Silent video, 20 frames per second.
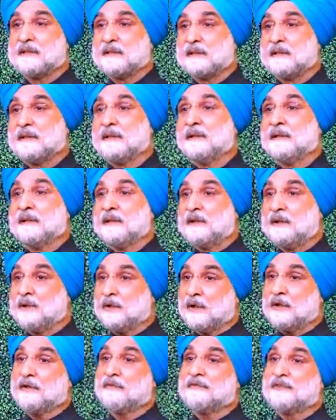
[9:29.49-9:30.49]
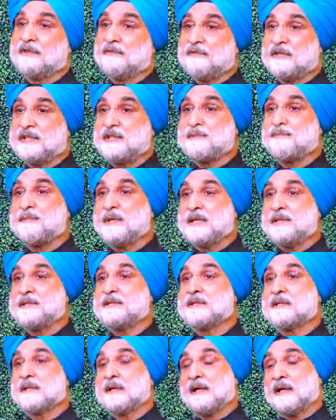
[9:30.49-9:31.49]
A lot of
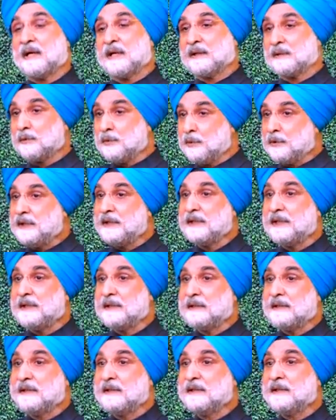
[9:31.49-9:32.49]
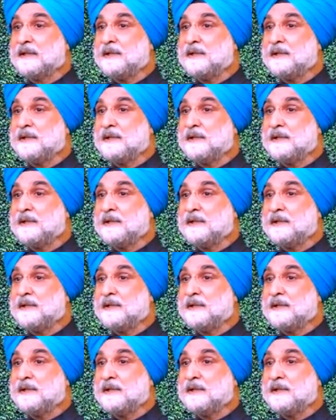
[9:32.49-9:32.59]
investments are going in.